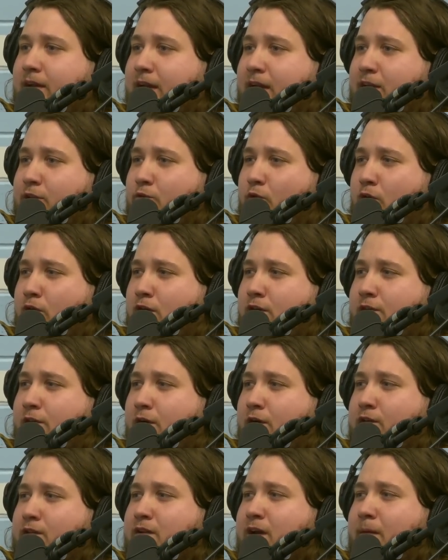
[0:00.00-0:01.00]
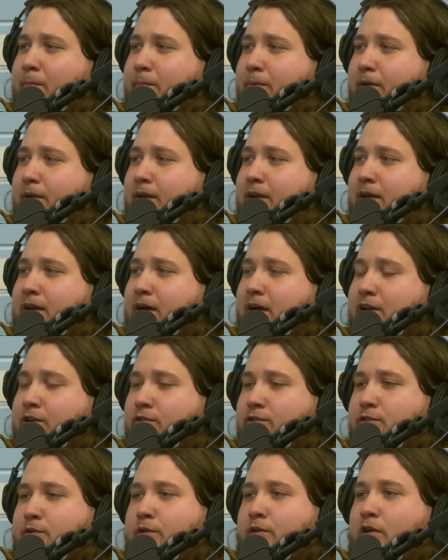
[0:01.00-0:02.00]
You order those up, and uh, you
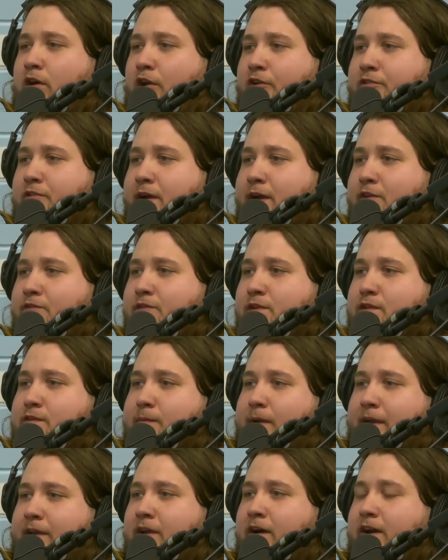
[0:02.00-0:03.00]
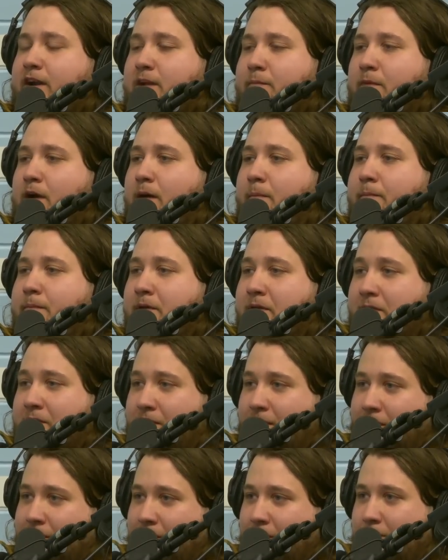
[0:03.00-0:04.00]
do your alterations by cutting them up and
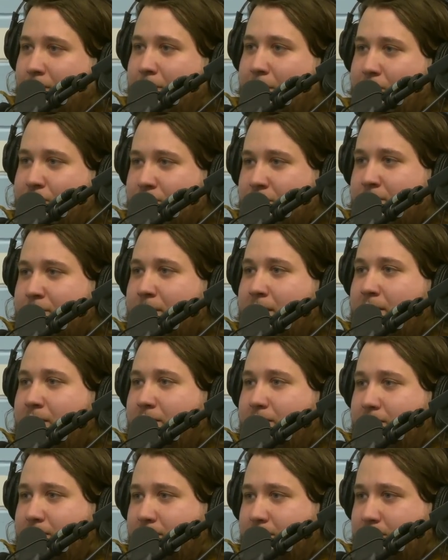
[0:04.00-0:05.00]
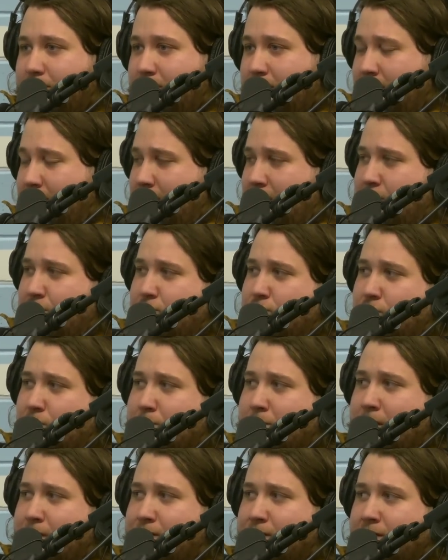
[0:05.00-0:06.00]
you know measuring them out, and you do the
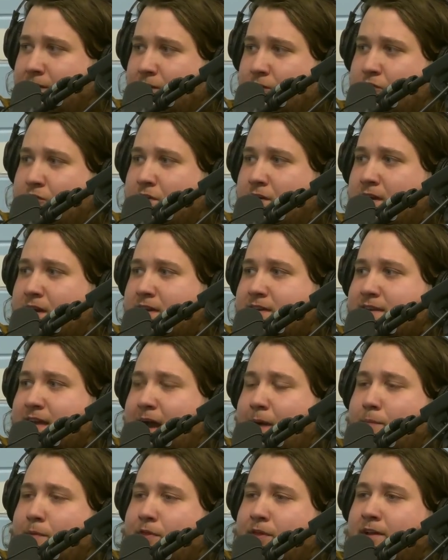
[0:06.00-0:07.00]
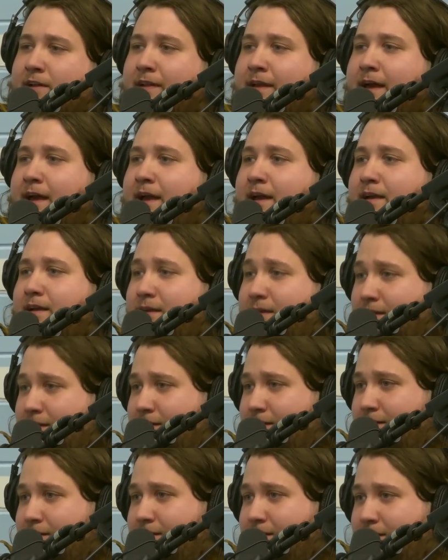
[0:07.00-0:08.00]
musculature on top with clay,
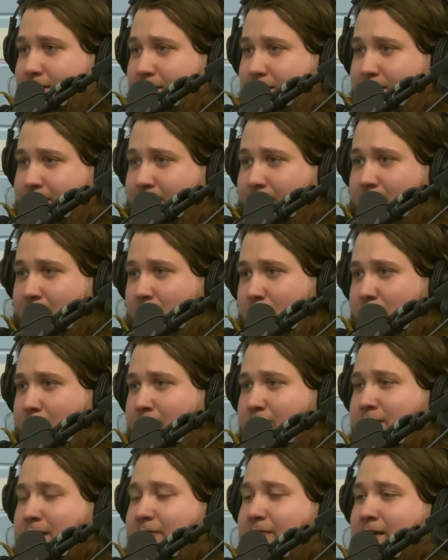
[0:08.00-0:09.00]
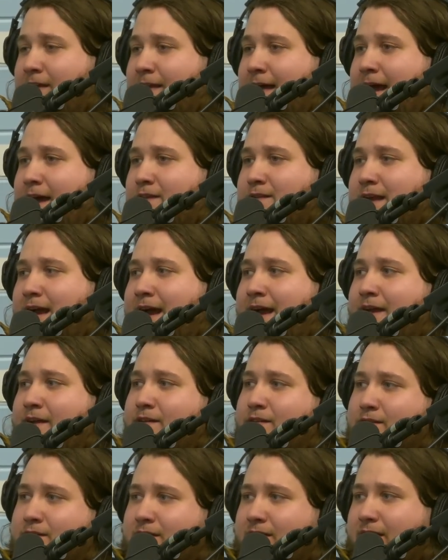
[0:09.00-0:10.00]
you know, you set the glass
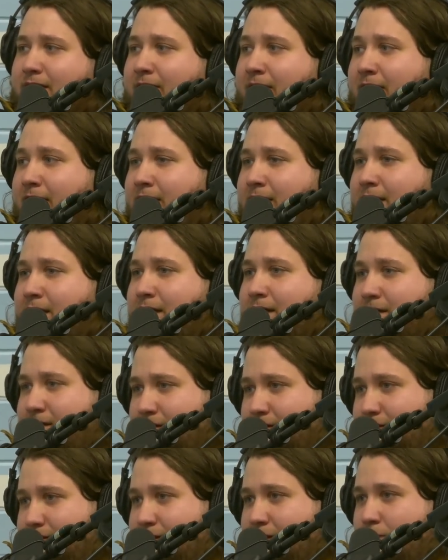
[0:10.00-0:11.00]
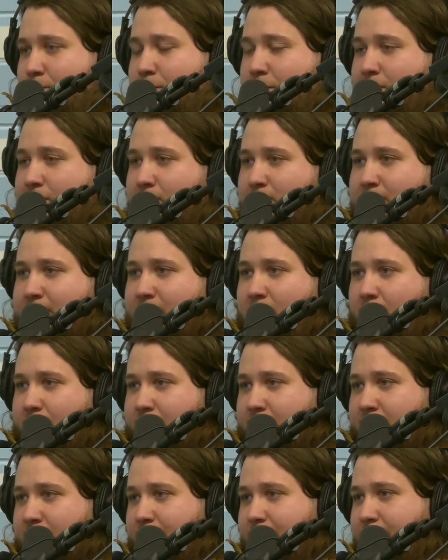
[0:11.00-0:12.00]
eyes, and then uh, then you put the skin
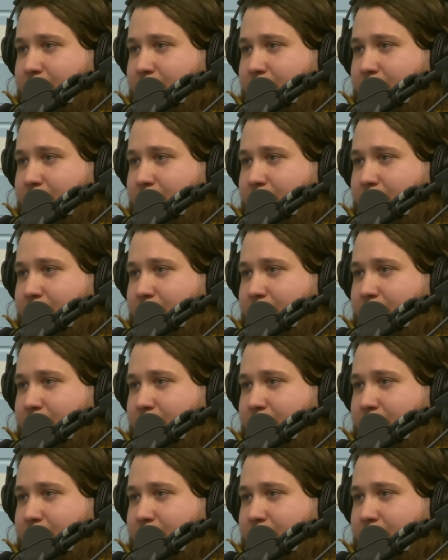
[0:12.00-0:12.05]
over.